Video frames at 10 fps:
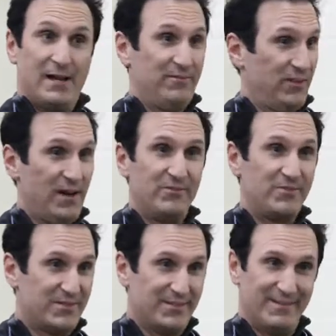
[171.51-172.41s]
I've
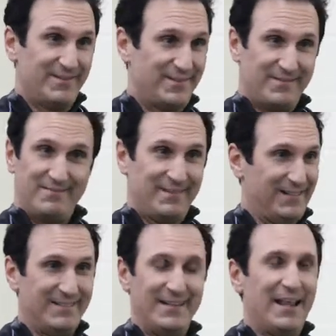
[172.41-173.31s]
loved since
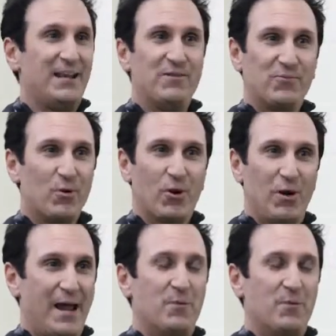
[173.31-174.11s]
1984.